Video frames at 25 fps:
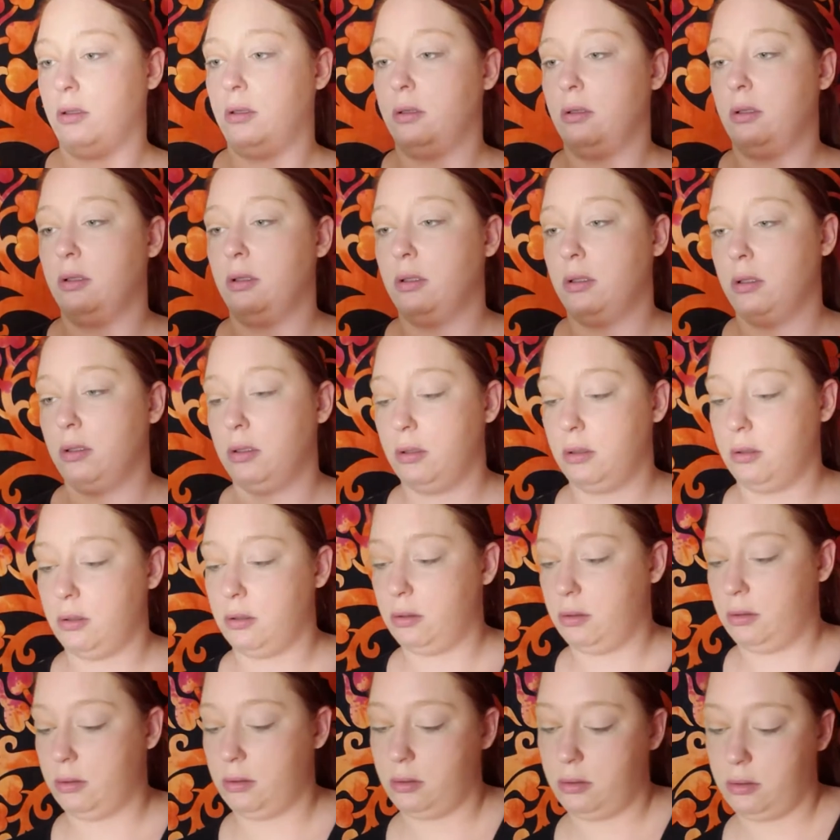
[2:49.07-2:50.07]

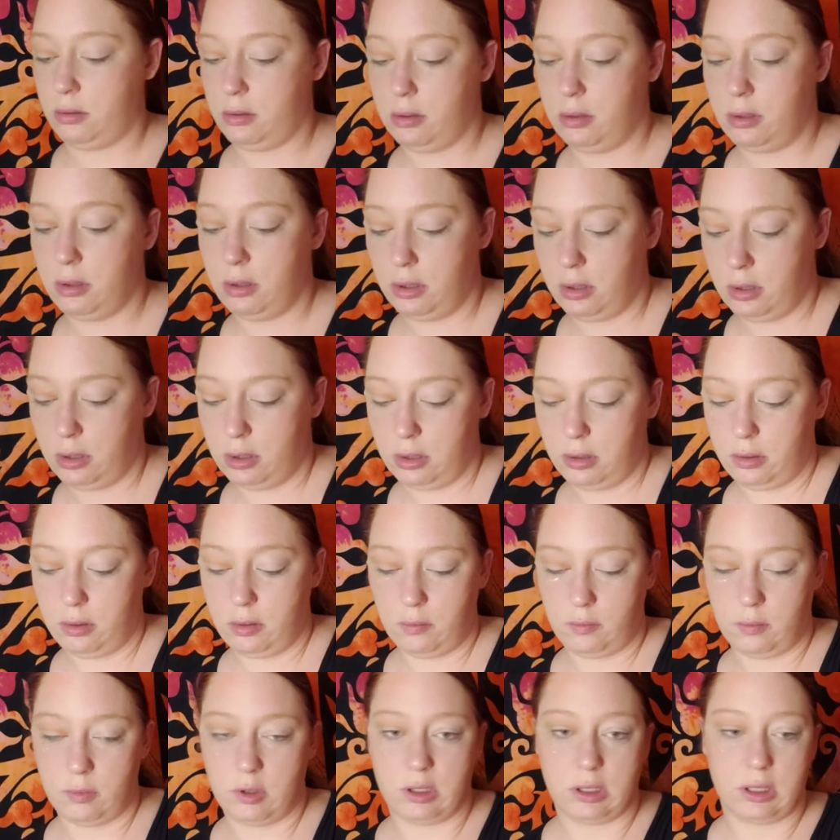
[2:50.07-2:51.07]

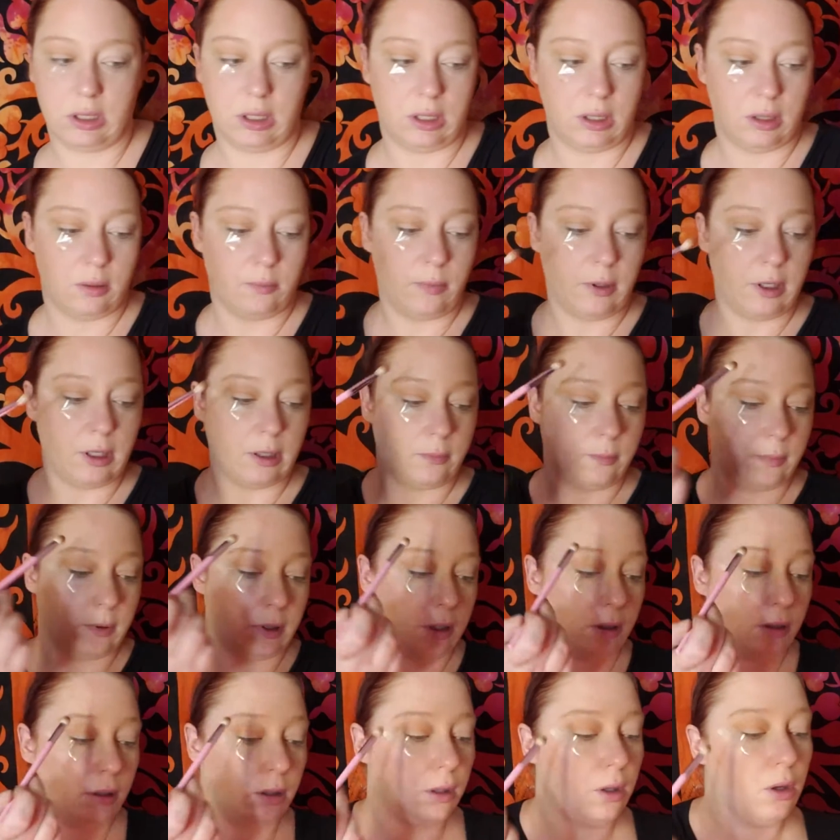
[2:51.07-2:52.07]
I'm just going to pop
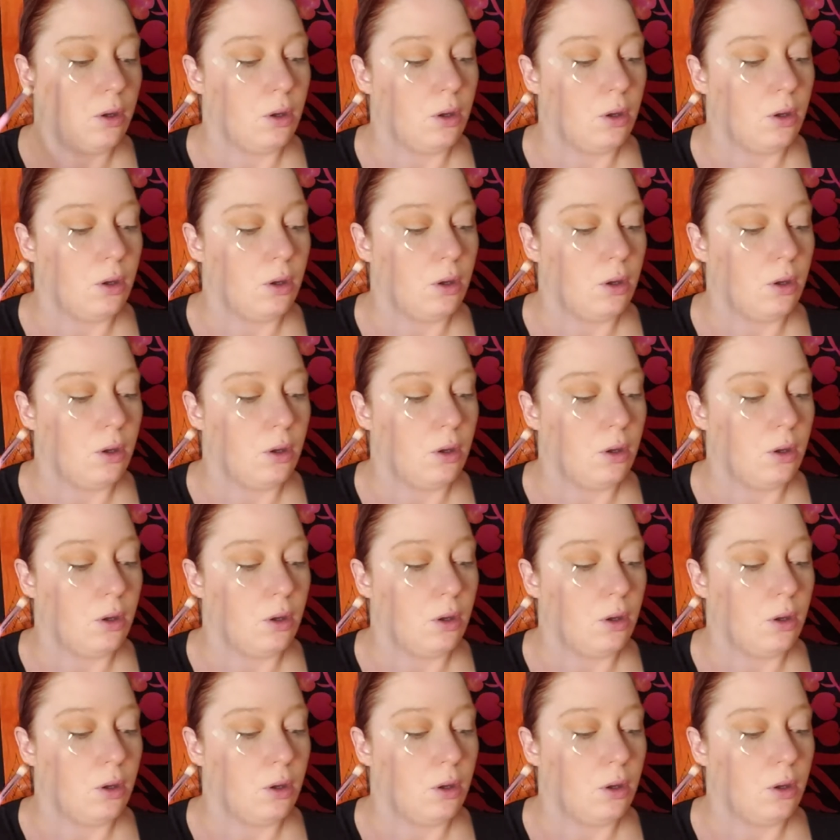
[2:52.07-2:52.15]
it